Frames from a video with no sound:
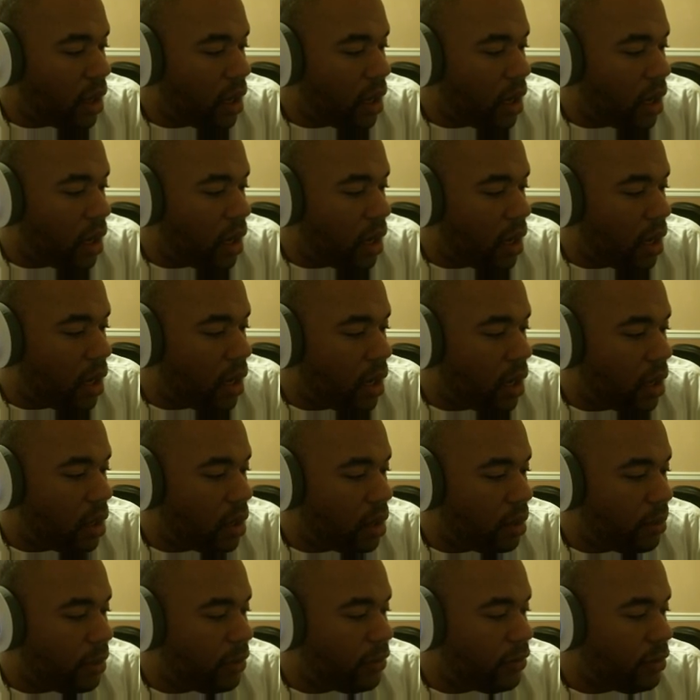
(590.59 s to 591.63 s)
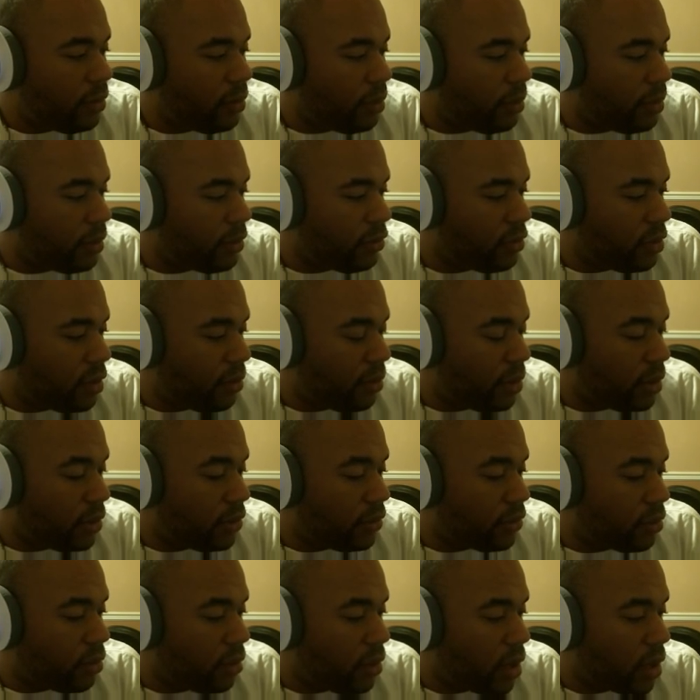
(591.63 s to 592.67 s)
let me see, make sure I read
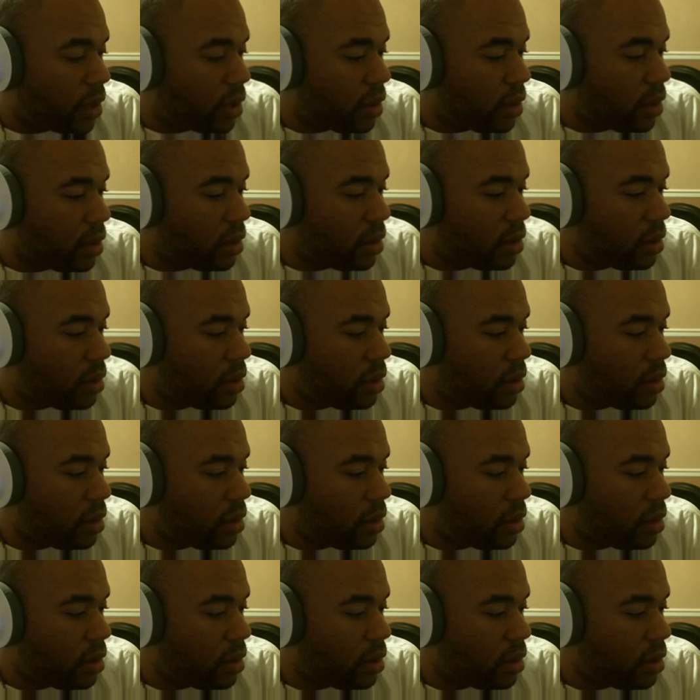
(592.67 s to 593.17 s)
this correctly.